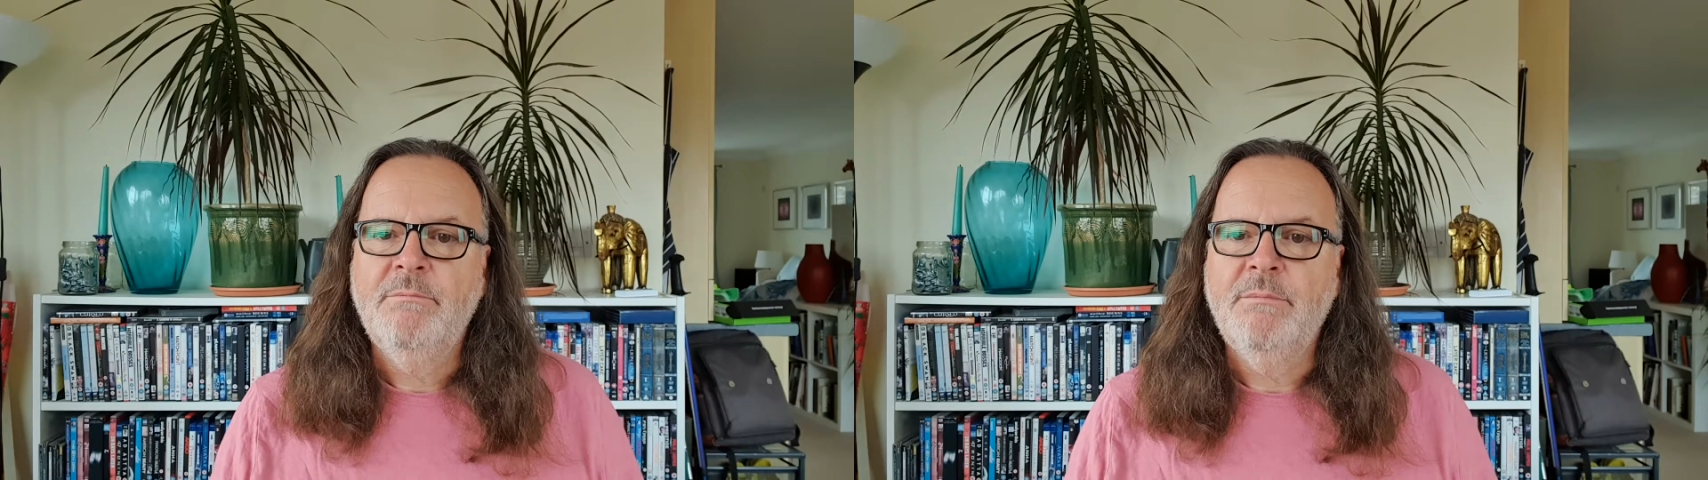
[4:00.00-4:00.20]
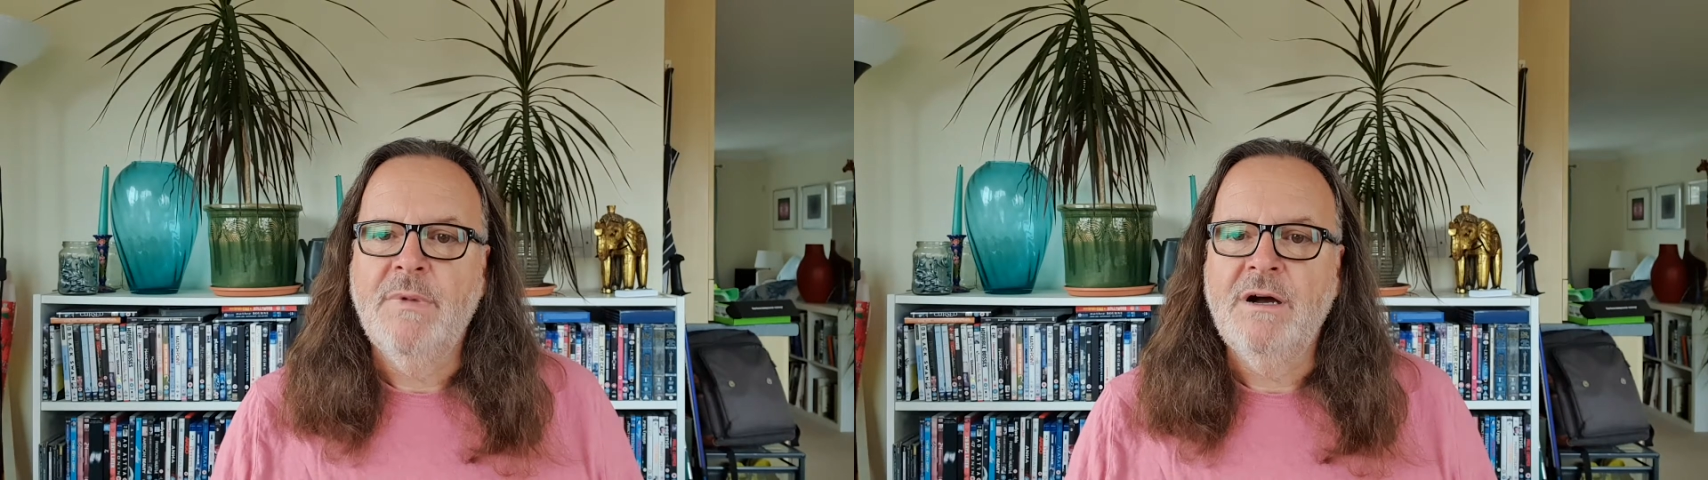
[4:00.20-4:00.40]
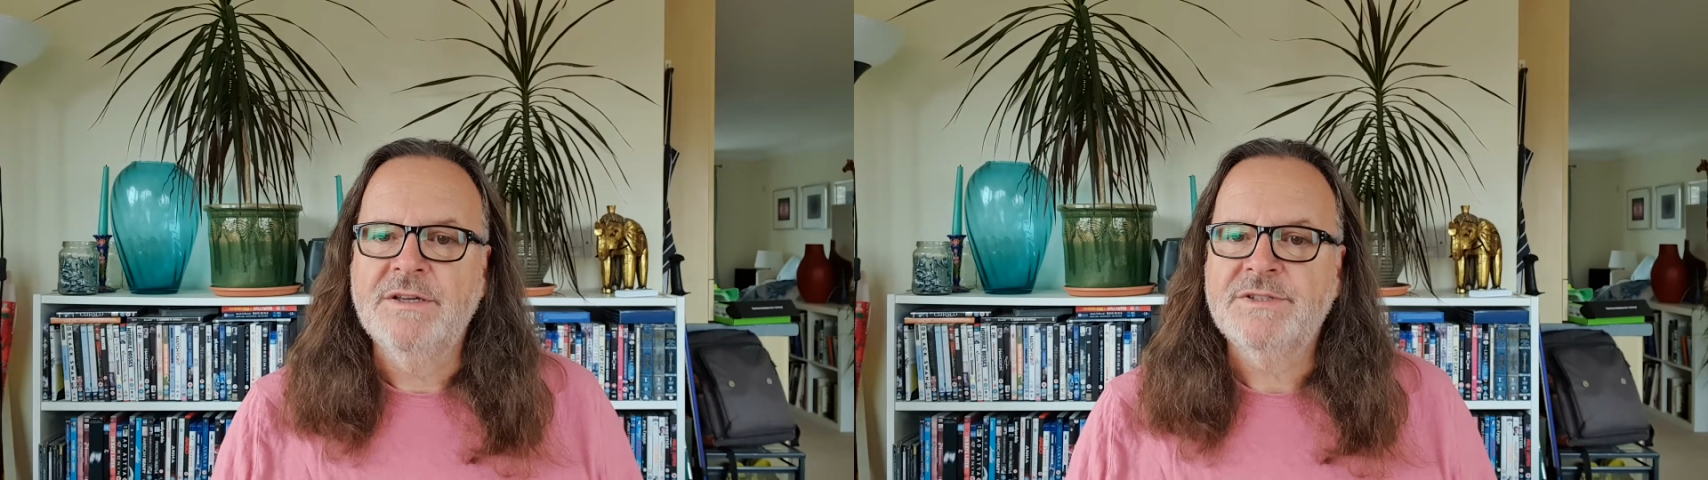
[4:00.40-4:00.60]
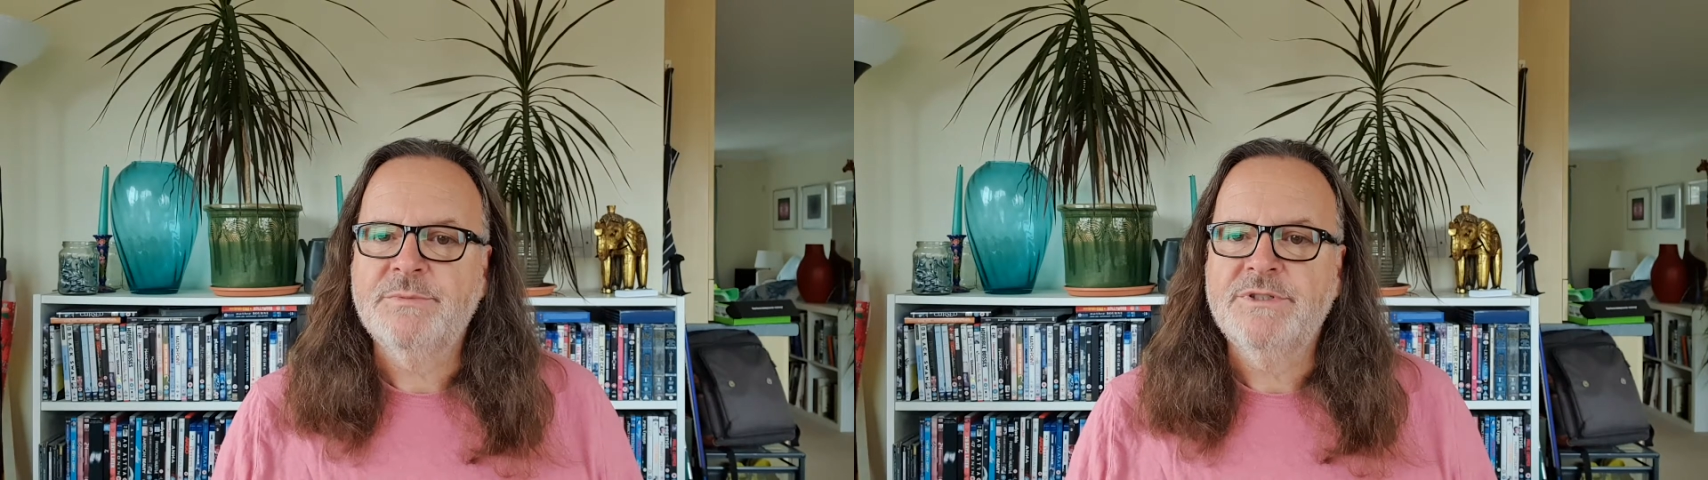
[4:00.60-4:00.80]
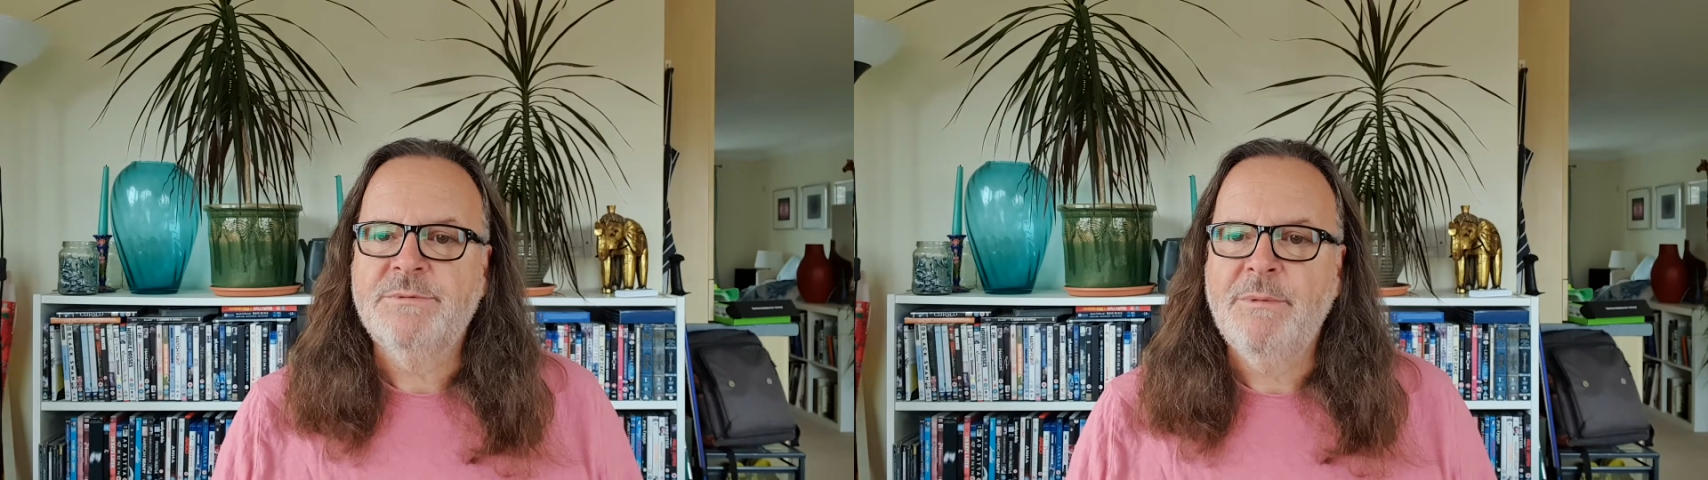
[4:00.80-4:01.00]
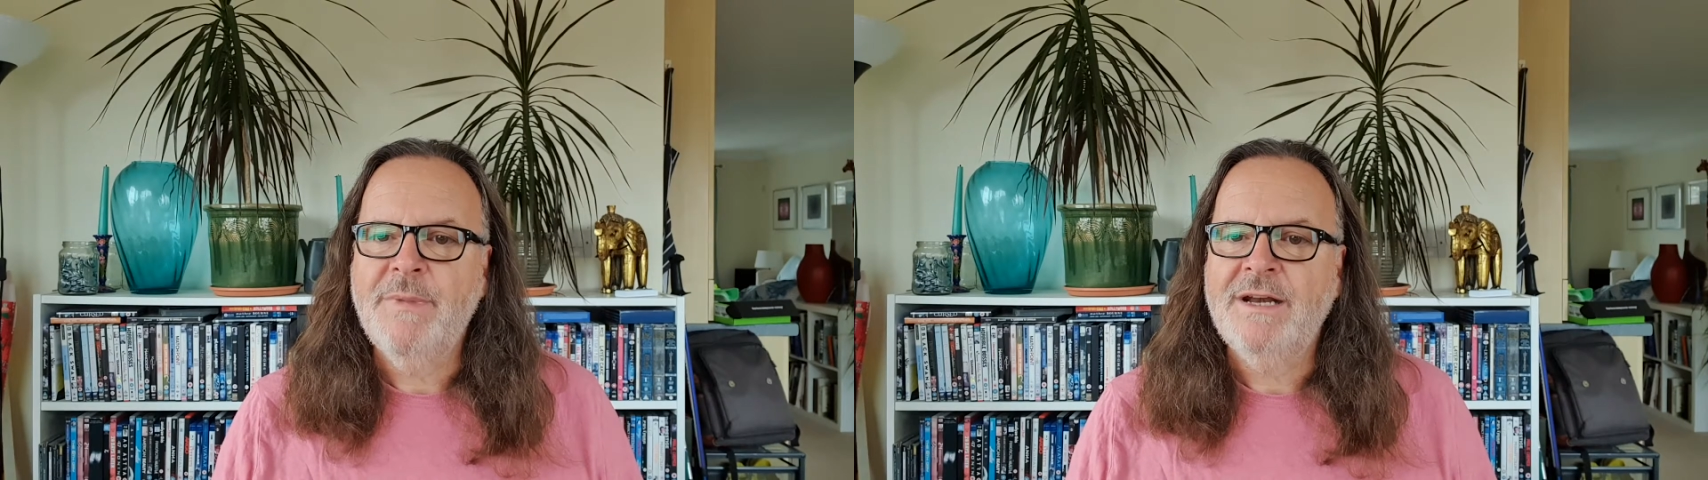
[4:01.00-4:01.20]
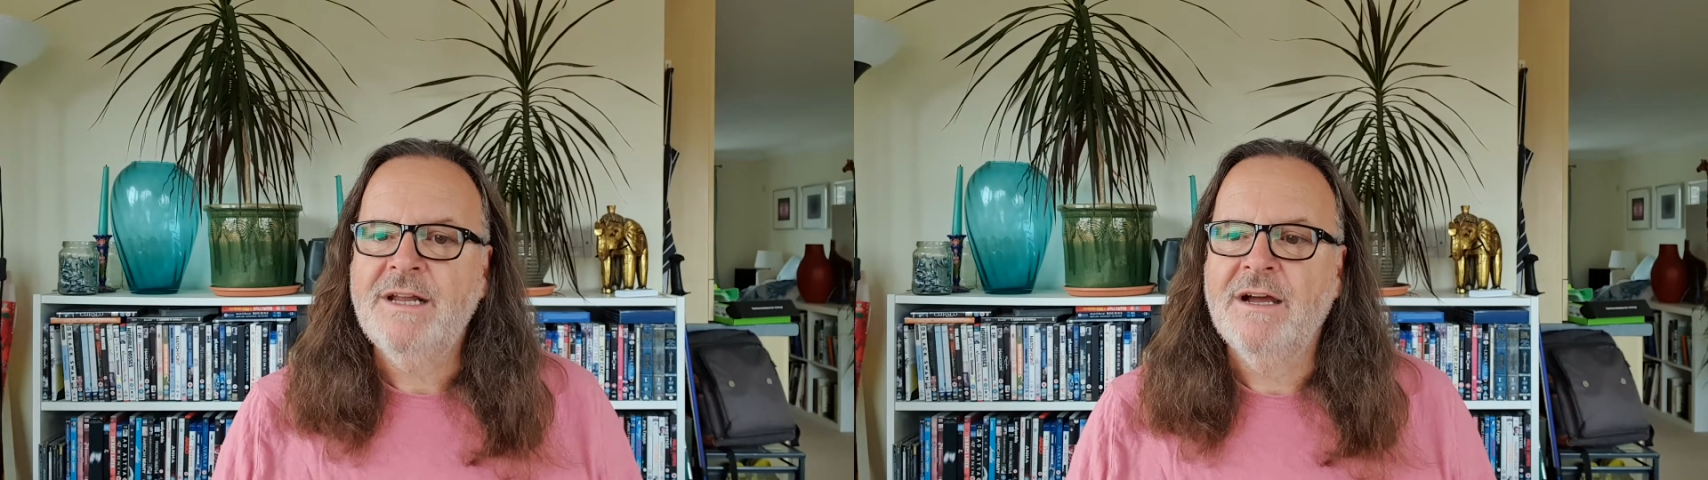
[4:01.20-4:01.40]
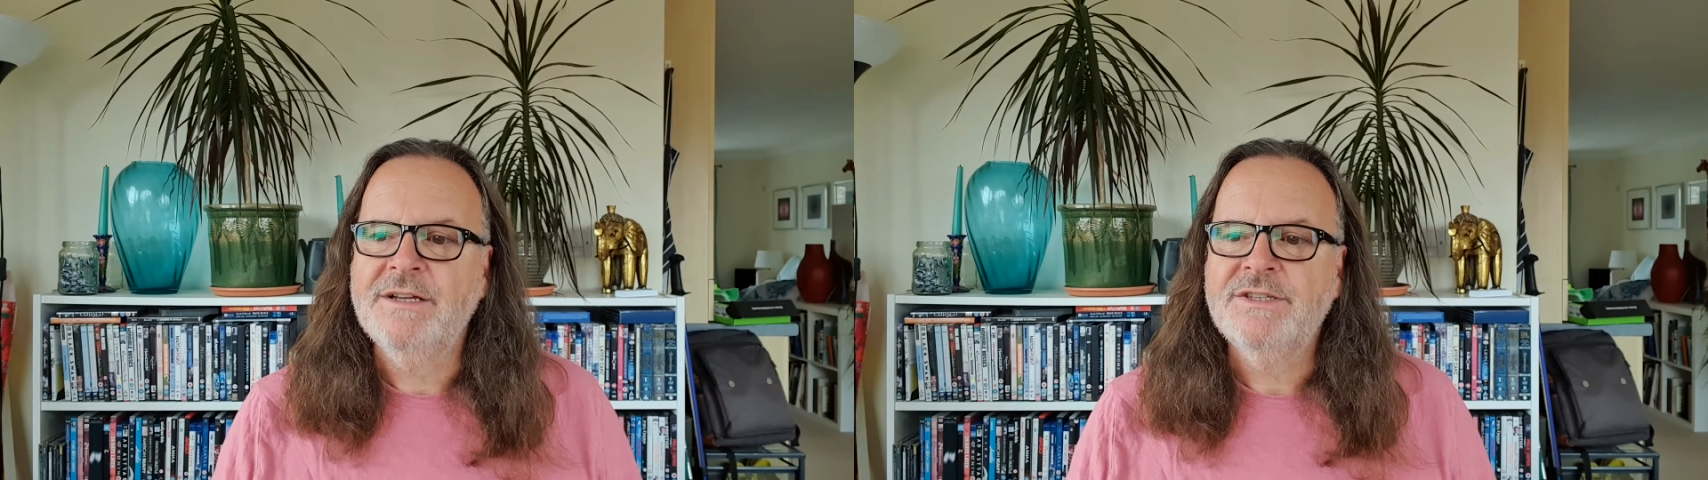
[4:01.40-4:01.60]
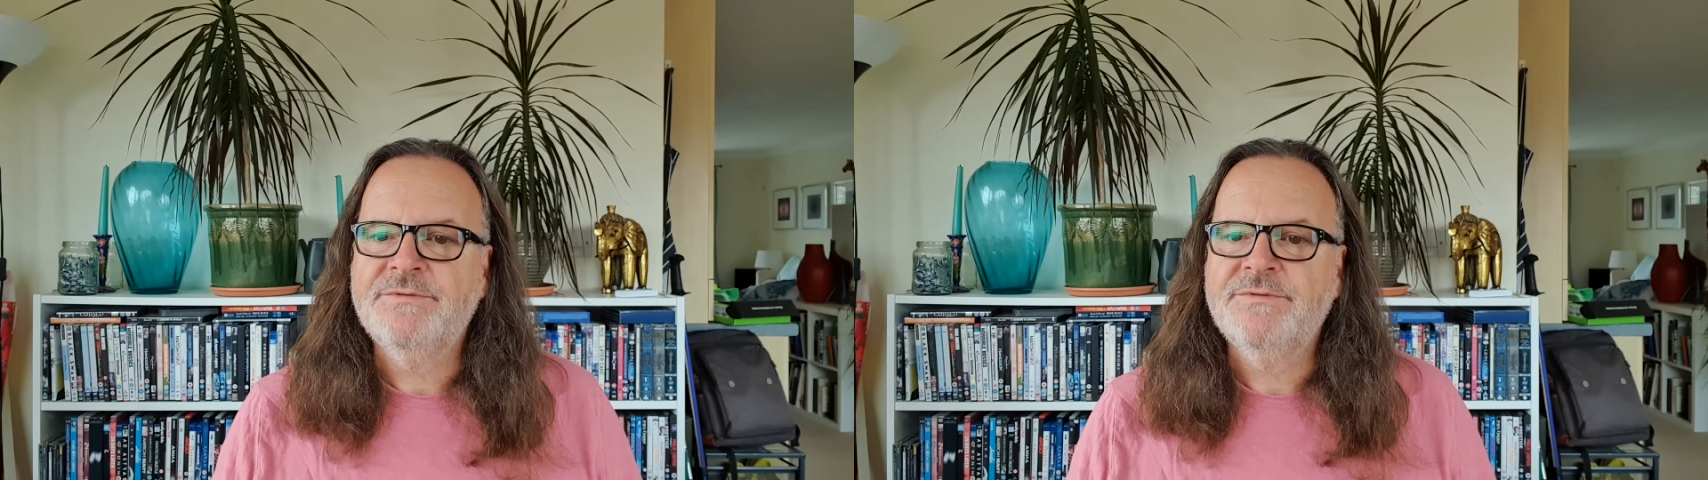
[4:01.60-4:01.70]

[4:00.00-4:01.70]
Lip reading: Mars was to be mankind's